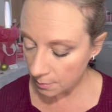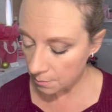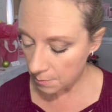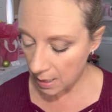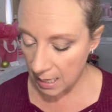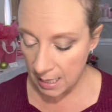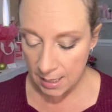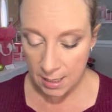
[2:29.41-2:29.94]

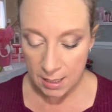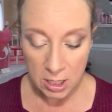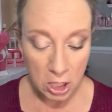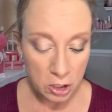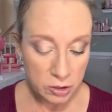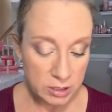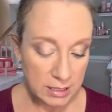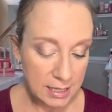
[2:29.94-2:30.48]
My
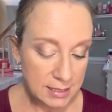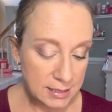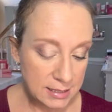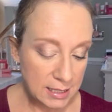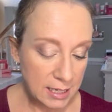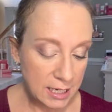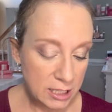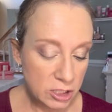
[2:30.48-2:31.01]
nose has
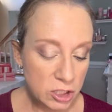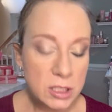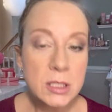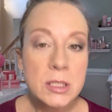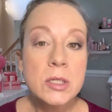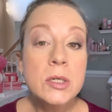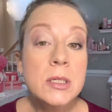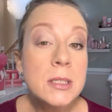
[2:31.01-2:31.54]
to itch as
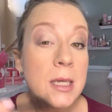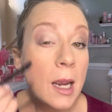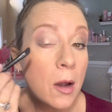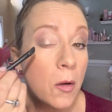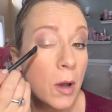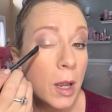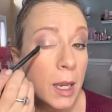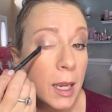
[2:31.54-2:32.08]
soon as I
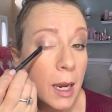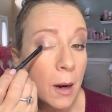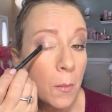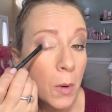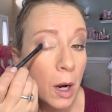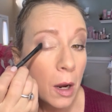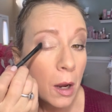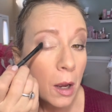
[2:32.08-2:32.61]
go on
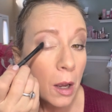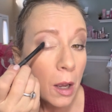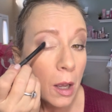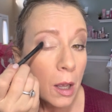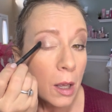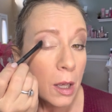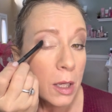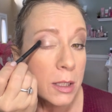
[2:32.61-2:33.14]
camera,
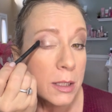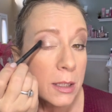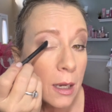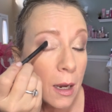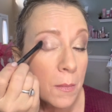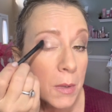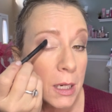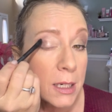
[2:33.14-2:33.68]
so
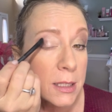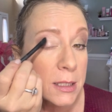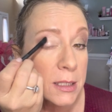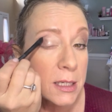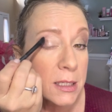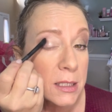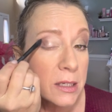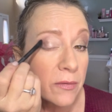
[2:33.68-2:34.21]
I'm going to
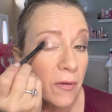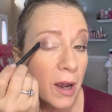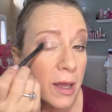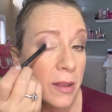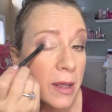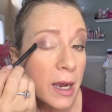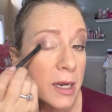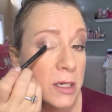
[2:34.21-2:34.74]
intensify
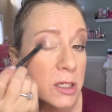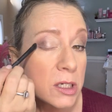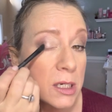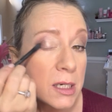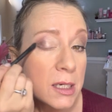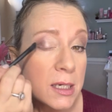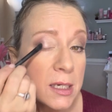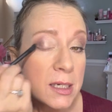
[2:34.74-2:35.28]
that
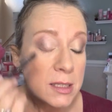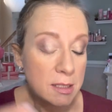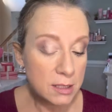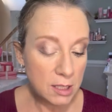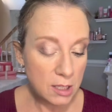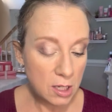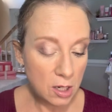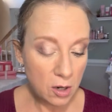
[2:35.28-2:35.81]
just
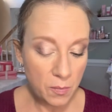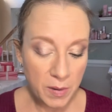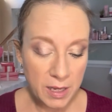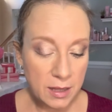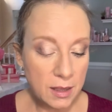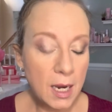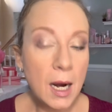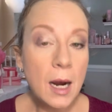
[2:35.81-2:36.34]
a little
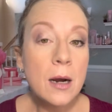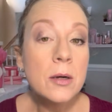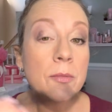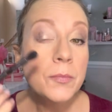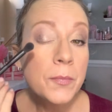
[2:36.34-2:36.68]
bit there.